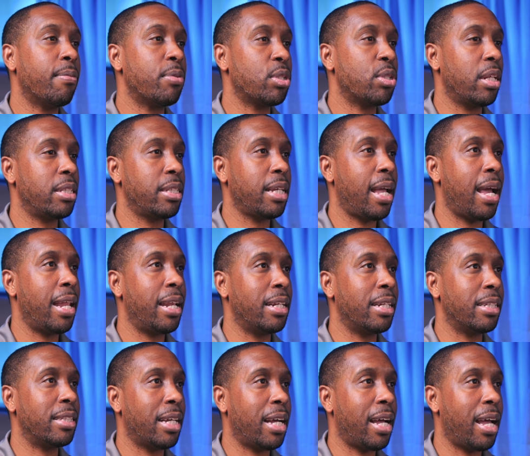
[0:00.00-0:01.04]
So let's add in
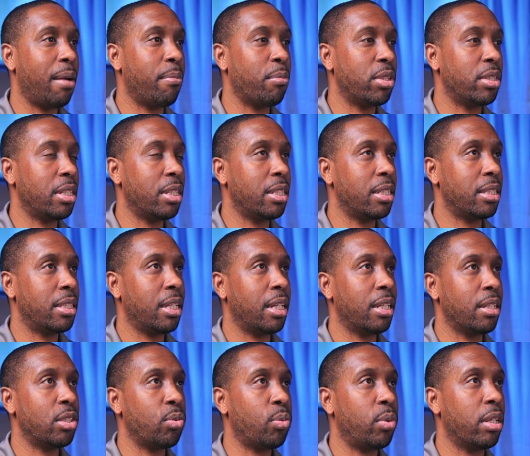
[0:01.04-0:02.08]
a timer to this
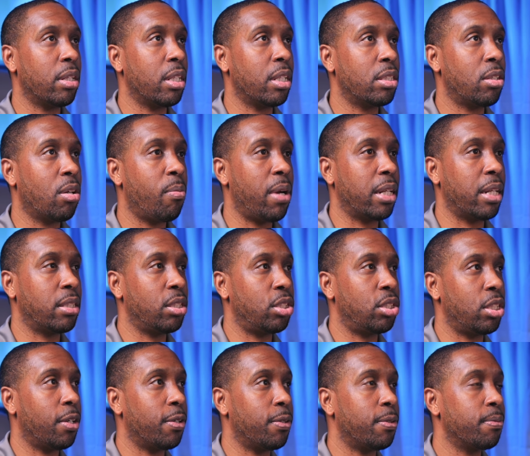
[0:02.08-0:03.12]
thing as well. Let's go back to
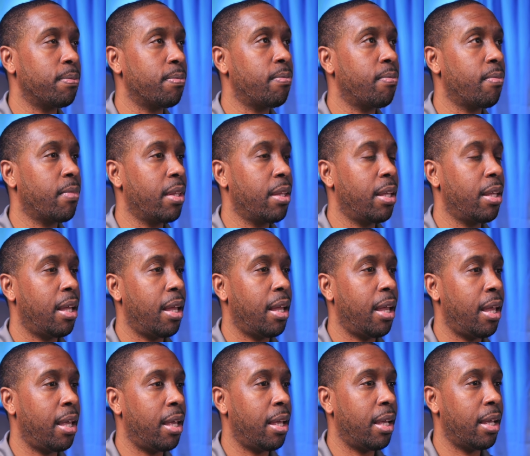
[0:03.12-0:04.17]
show,
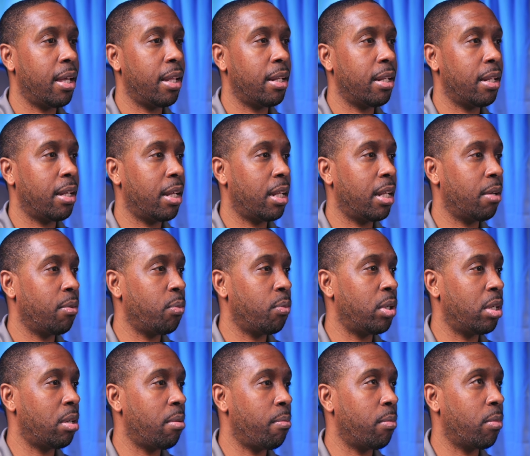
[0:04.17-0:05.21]
and we're
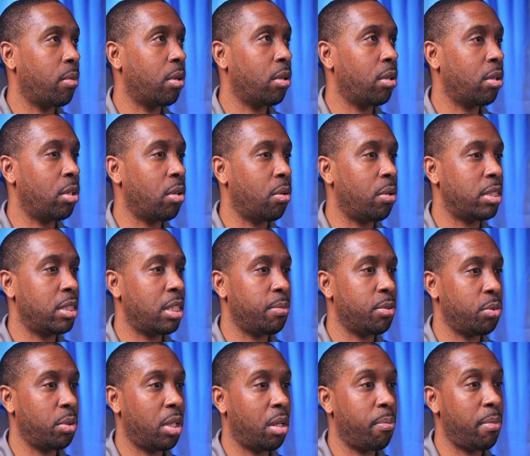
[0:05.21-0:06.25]
going to go to
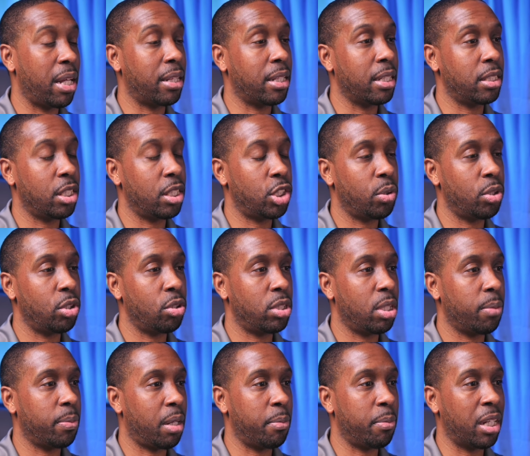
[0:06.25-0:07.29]
templates. We're going to make this into a new
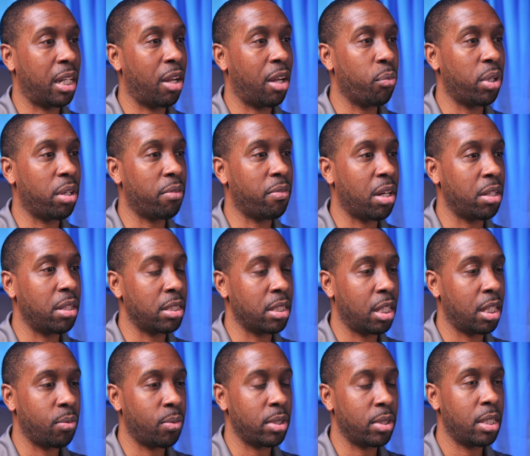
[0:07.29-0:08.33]
template. I'm going to get rid of all these
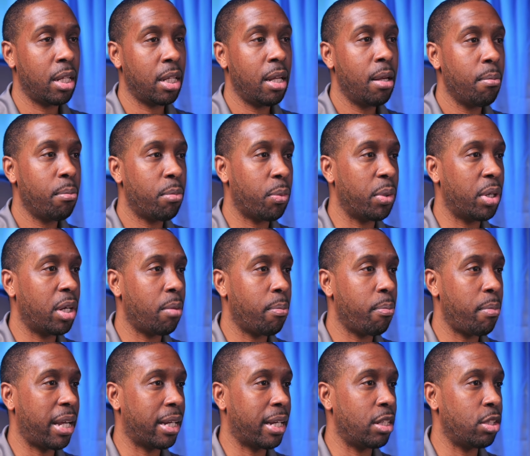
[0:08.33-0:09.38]
other ones, but we're going to
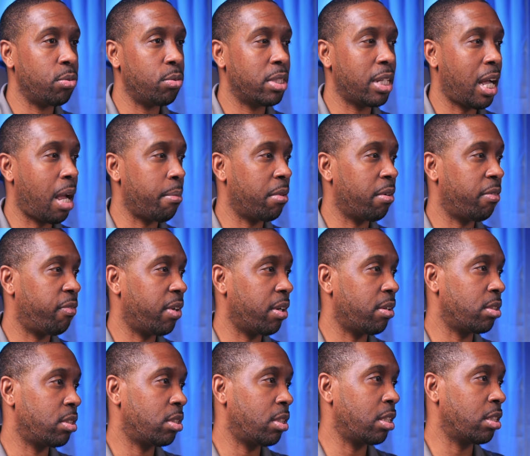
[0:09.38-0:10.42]
make a new timer
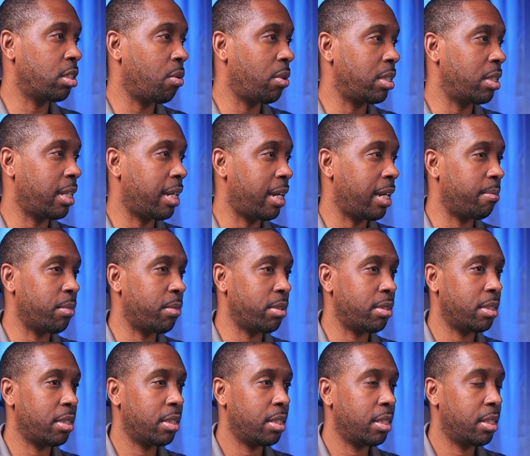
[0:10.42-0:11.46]
first. So let's go to
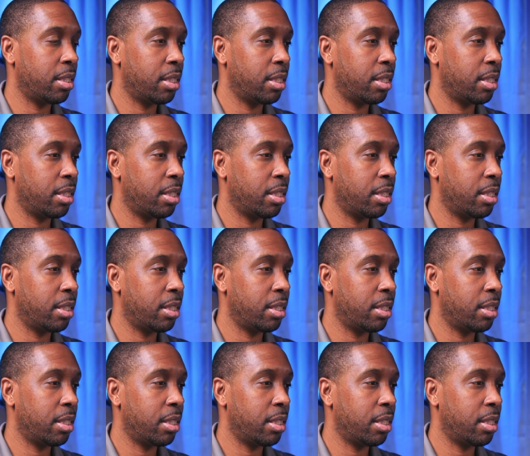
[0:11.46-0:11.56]
timers,